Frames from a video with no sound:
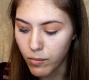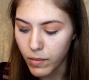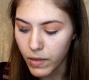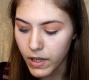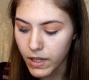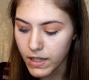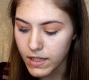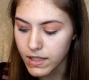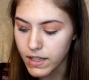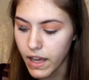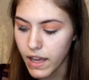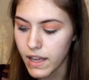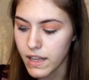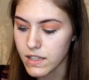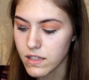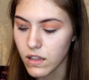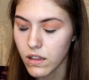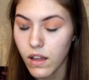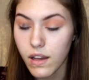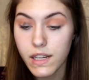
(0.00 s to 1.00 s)
is that
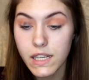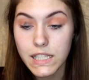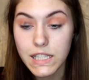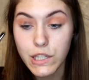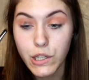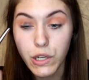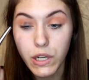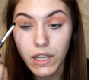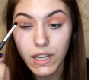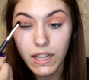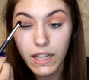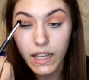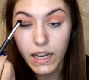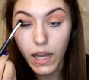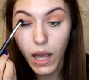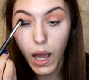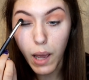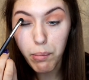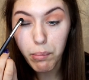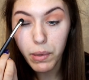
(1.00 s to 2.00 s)
it's a lot easier to clean
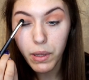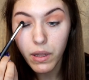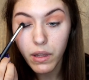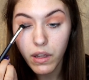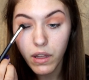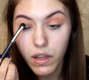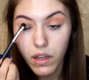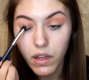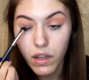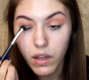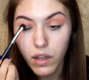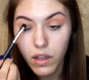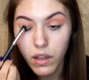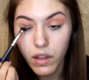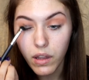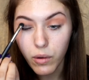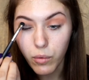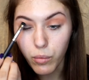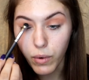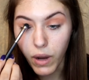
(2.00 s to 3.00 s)
up
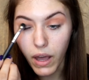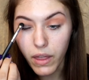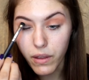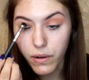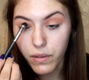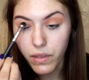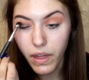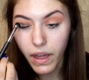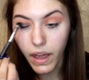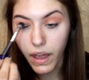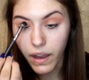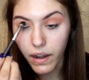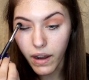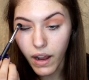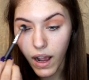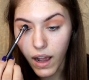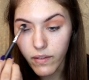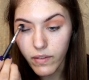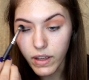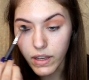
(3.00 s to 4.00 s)
rather than
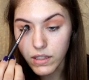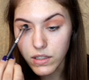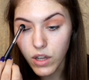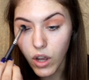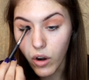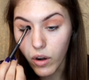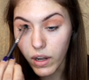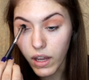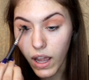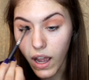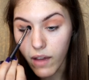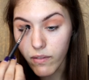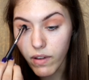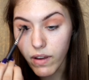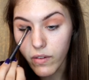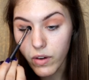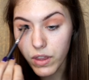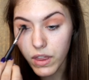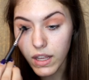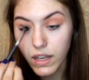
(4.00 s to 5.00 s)
having to already have
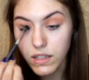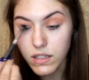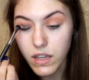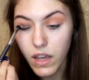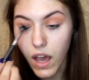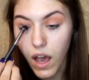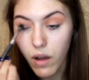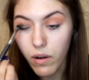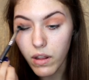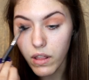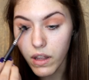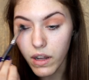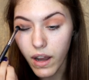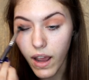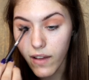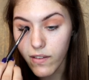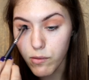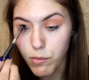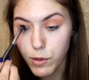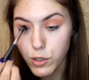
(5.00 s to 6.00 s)
everything down and then
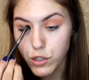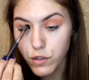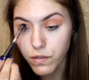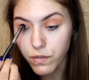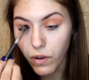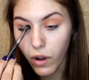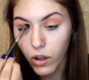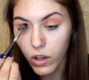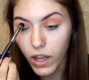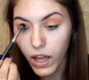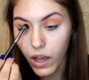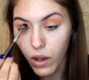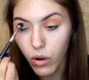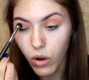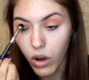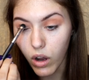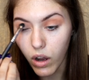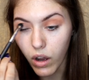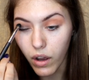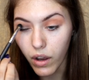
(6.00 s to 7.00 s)
have a bunch of fallout
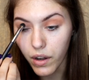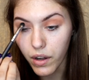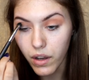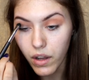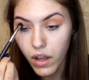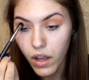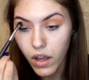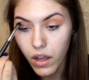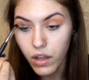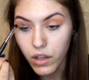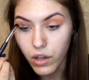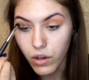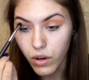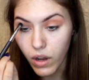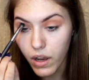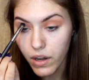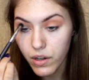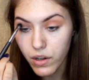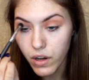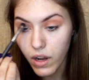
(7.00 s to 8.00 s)
on your
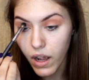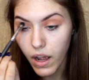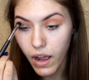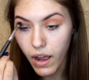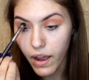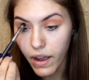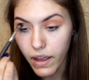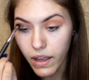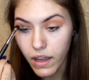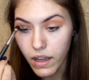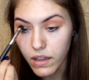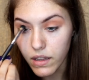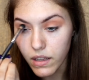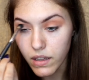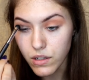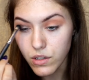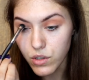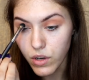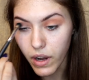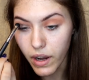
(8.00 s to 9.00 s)
under eye and
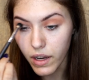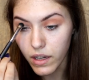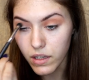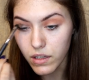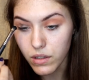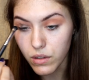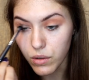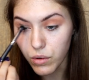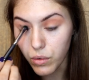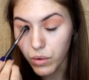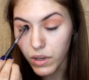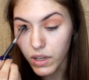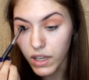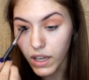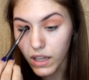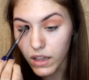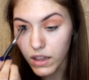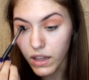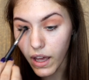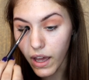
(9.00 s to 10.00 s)
then trying to
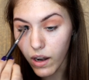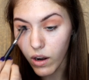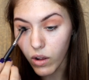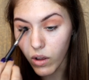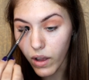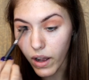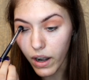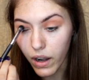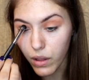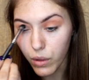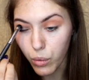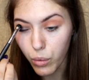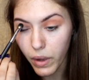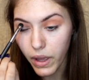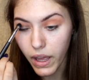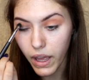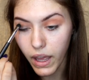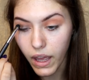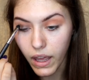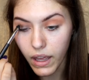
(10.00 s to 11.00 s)
get that all out of the
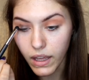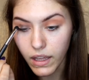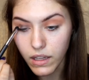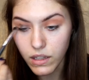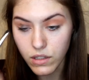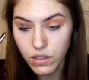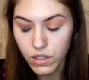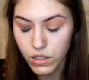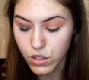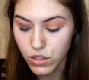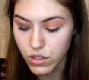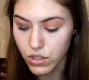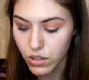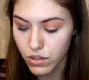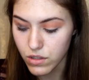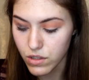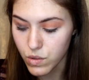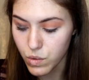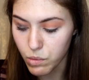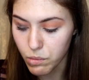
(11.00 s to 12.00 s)
way. It just
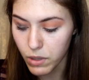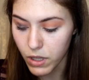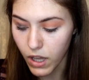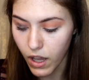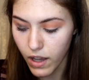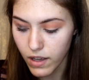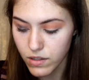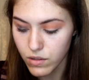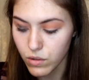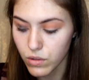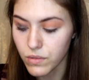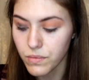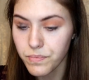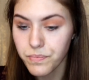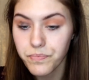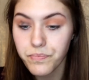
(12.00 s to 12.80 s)
turns into a big hassle.